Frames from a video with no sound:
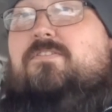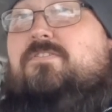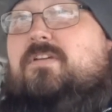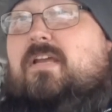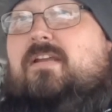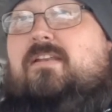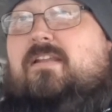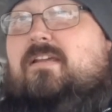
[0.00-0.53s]

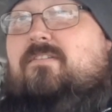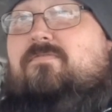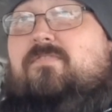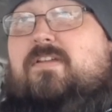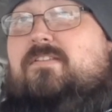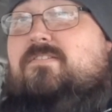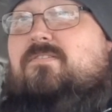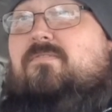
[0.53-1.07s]
chain link
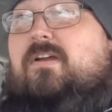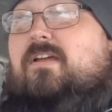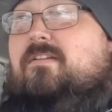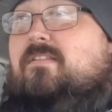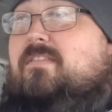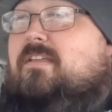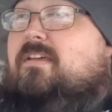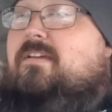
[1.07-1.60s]
fence around the
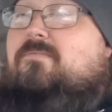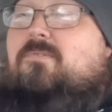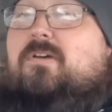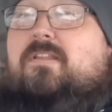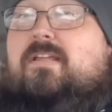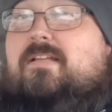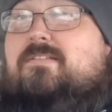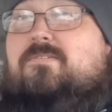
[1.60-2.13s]
thing, well,
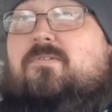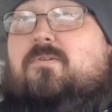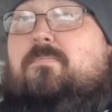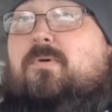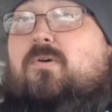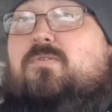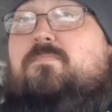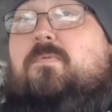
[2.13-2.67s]
that's going to
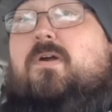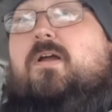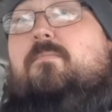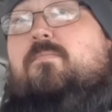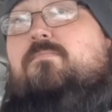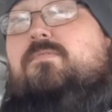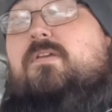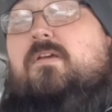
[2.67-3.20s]
pose
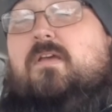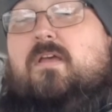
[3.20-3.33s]
problems.